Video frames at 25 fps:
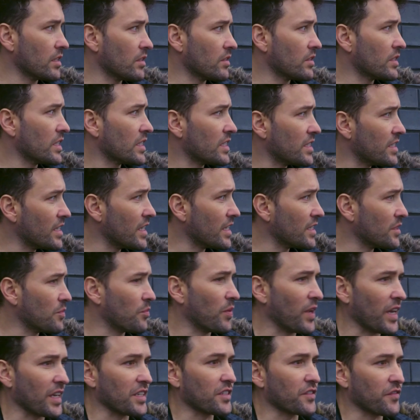Does this
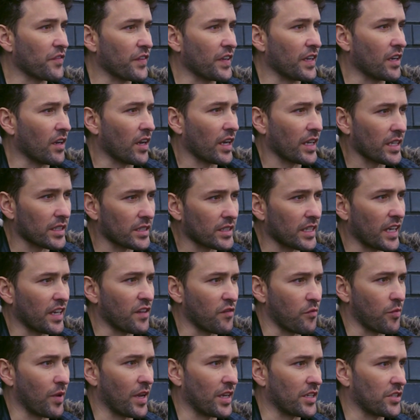place feel like a safe
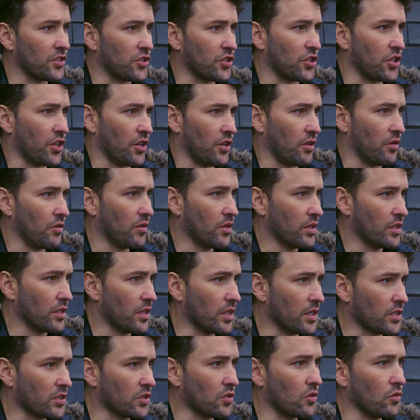place to you,
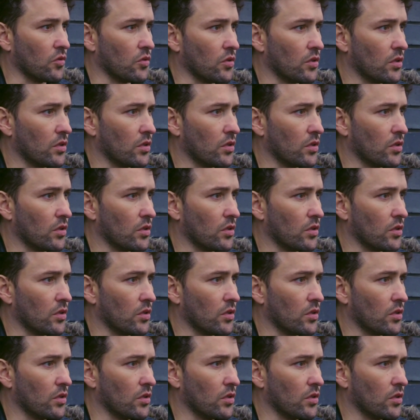this school?